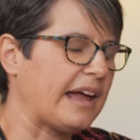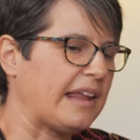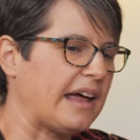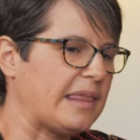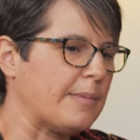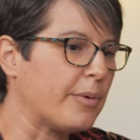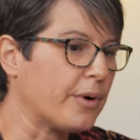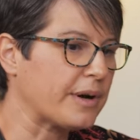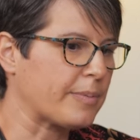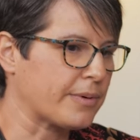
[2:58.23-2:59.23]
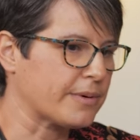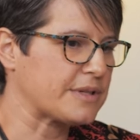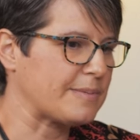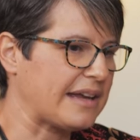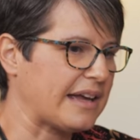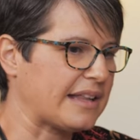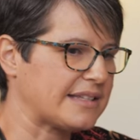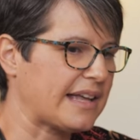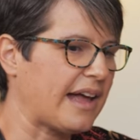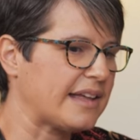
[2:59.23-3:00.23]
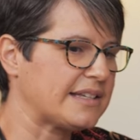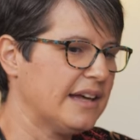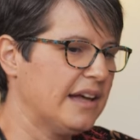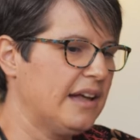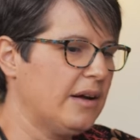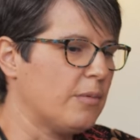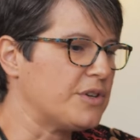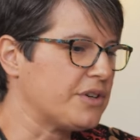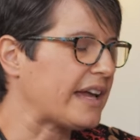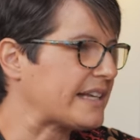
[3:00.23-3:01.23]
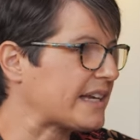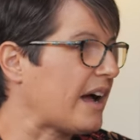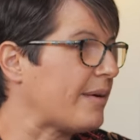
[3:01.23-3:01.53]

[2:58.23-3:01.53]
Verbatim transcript: And, and the board approached me and said, would you like to